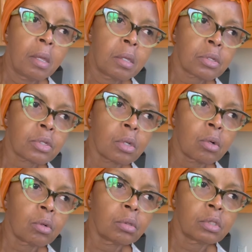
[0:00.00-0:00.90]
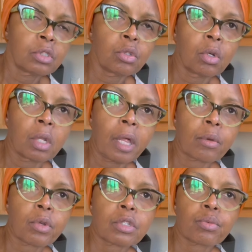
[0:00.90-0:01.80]
So, and you know, a lot of
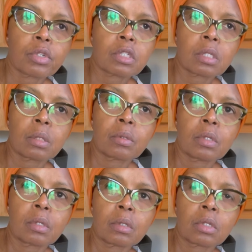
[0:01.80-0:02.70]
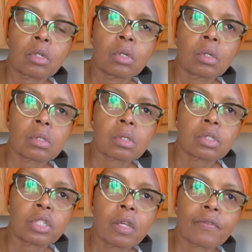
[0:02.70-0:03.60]
restaurants, the cooks,
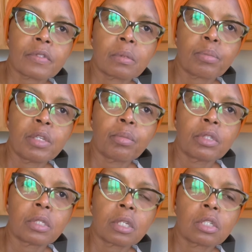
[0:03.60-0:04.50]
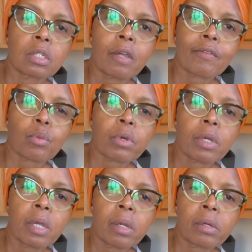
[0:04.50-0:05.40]
chefs, and people in the kitchen have to wear
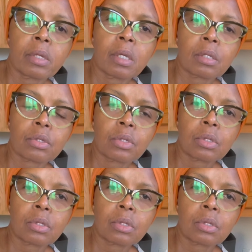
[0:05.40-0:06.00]
hair nets.